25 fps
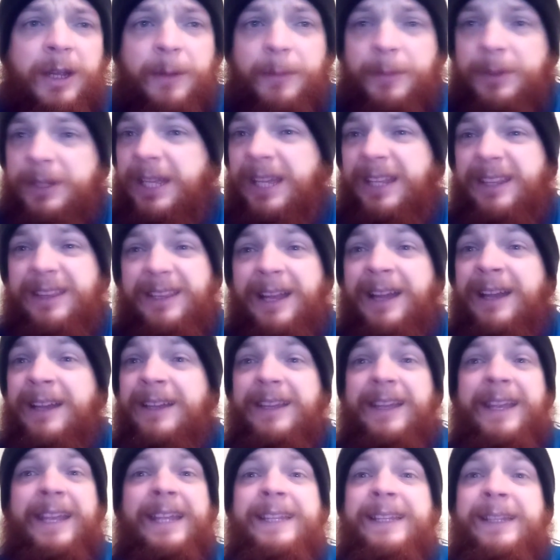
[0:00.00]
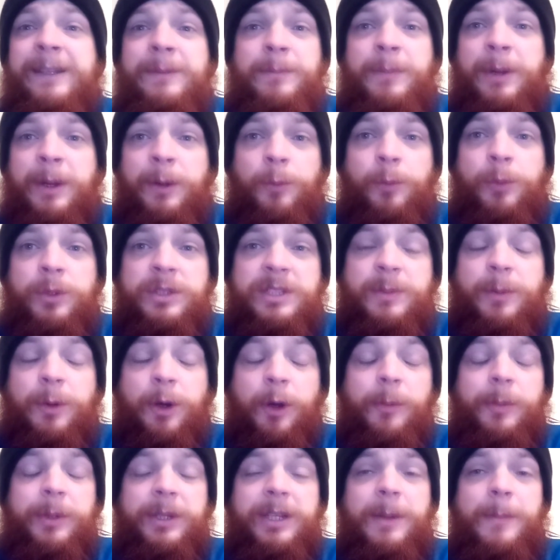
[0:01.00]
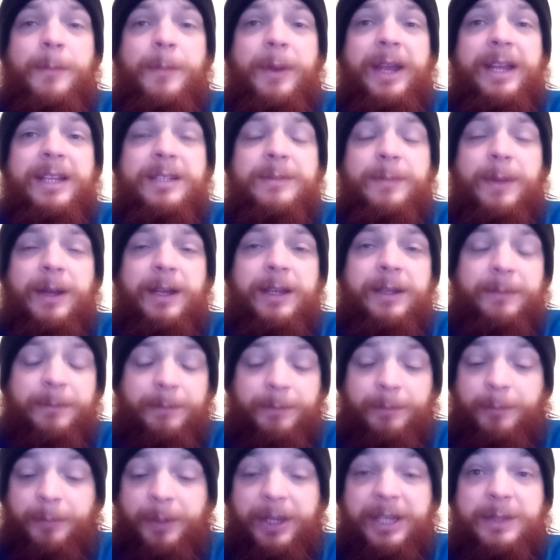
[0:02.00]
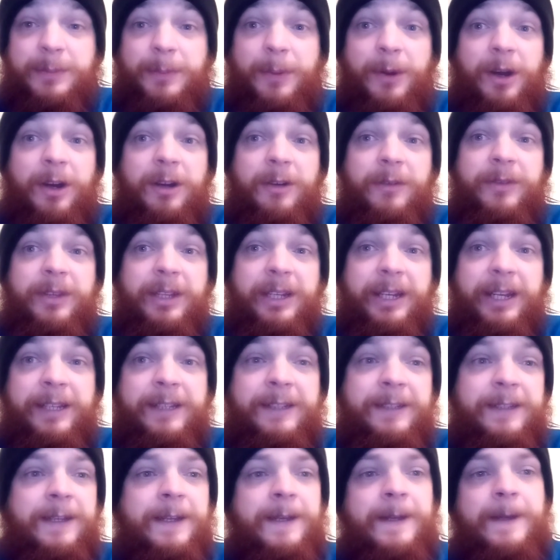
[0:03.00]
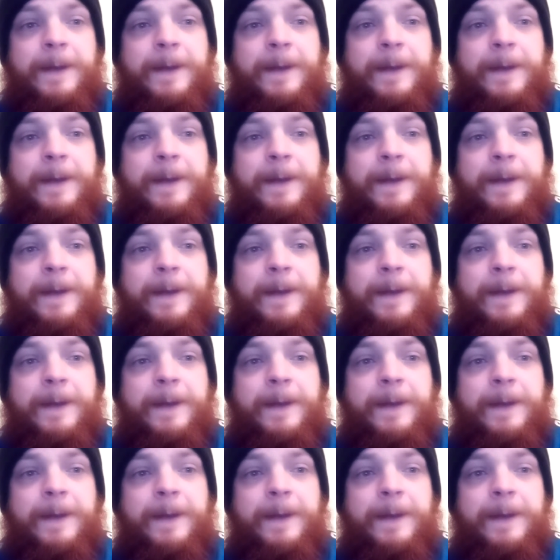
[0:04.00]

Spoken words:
But yet that ending bit was probably the best part of the night.